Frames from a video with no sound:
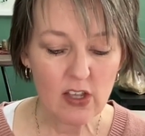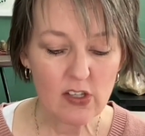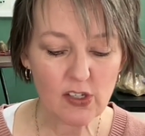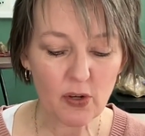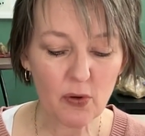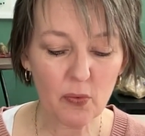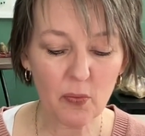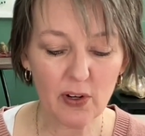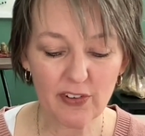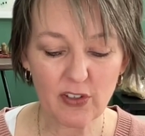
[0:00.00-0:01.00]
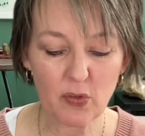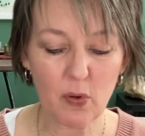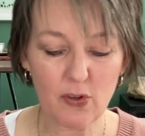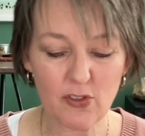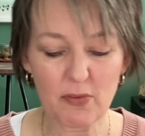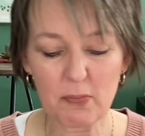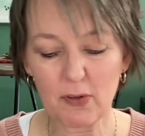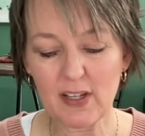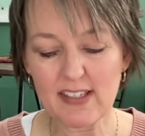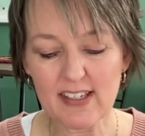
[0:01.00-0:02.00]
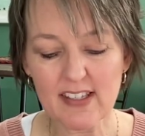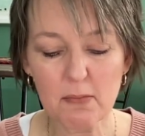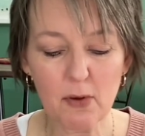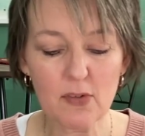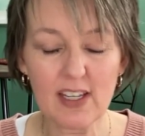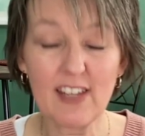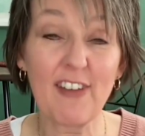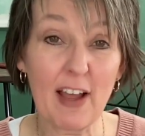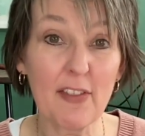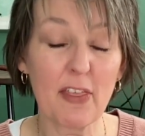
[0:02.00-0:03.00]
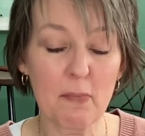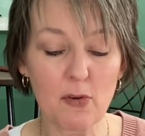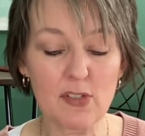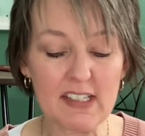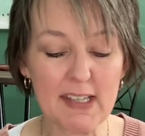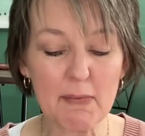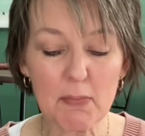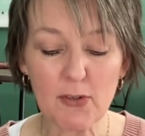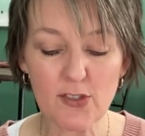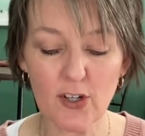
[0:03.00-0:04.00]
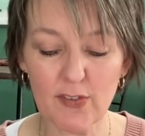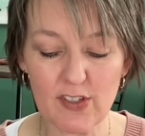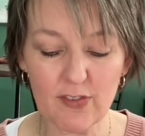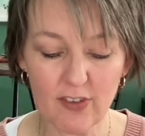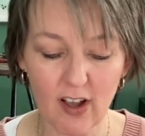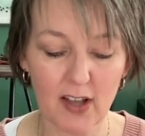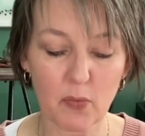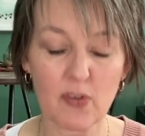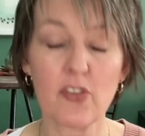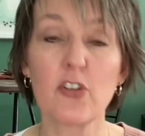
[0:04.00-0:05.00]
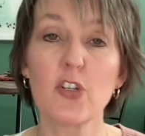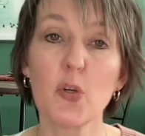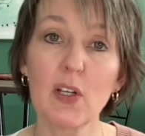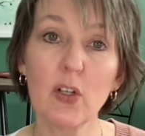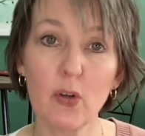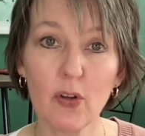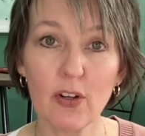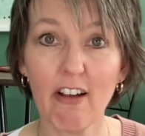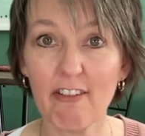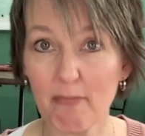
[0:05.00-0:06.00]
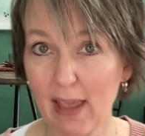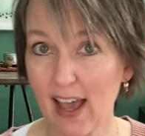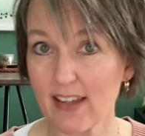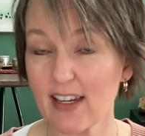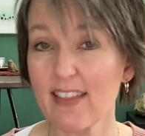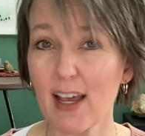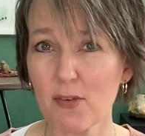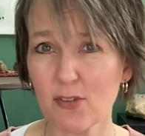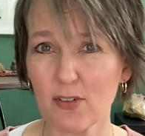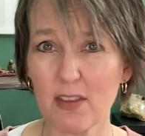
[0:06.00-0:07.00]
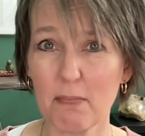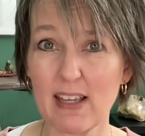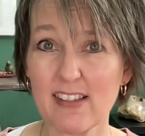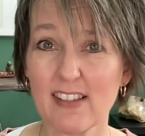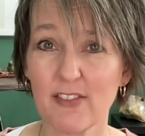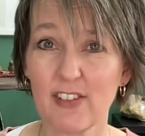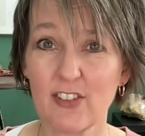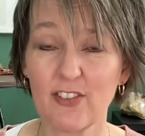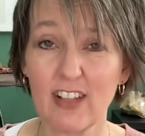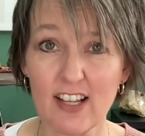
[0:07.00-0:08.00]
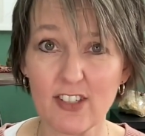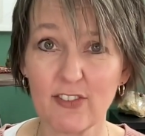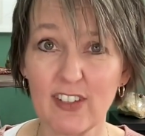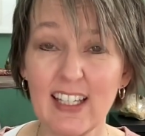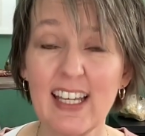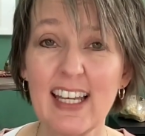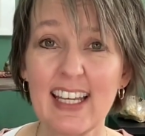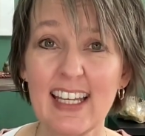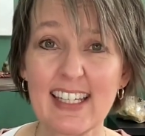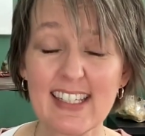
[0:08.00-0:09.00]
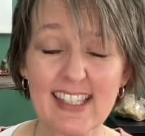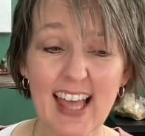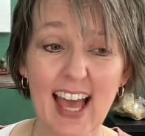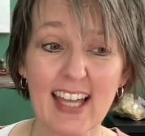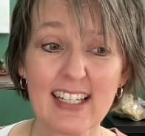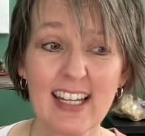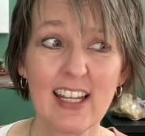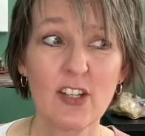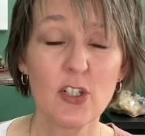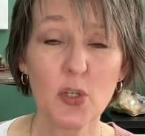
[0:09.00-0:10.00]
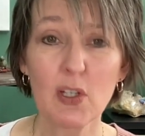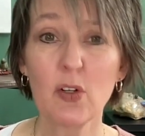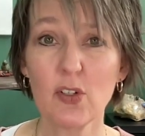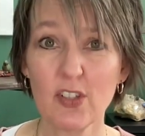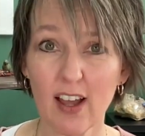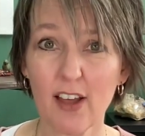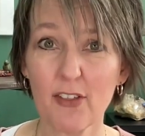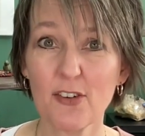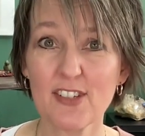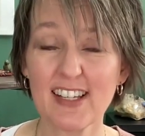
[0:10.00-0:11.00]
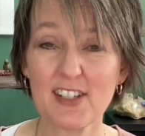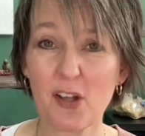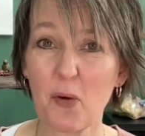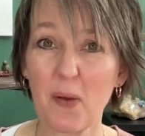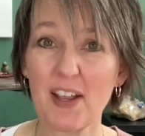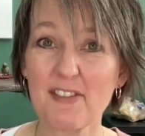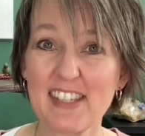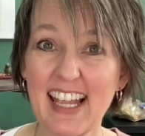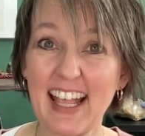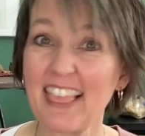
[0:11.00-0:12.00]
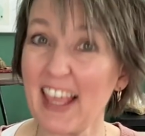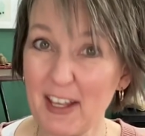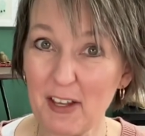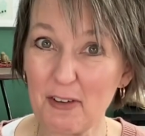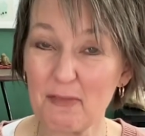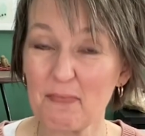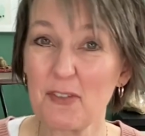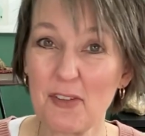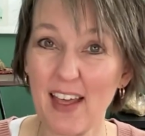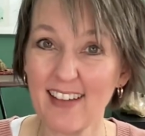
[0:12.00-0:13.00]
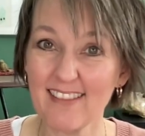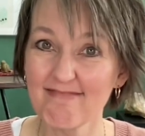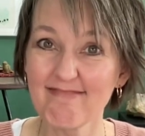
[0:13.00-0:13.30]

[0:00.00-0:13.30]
So, one of his quotes from the book, he says, he found that the most acceptable service of God was the doing good of man. And that was sort of the basis of his philosophy, is that doing good to others is our way of saying thank you to that